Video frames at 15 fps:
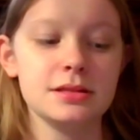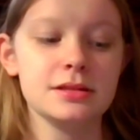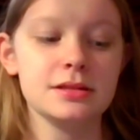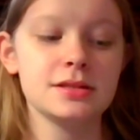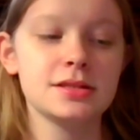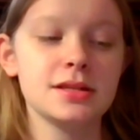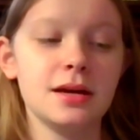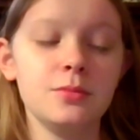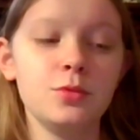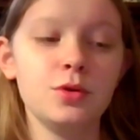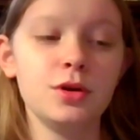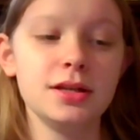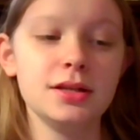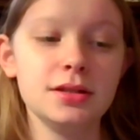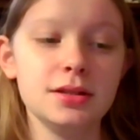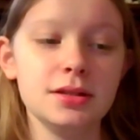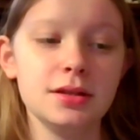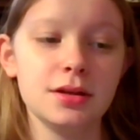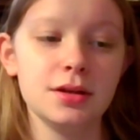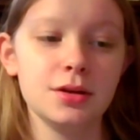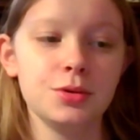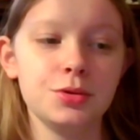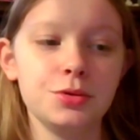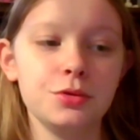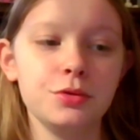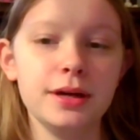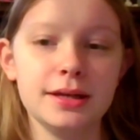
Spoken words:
someone who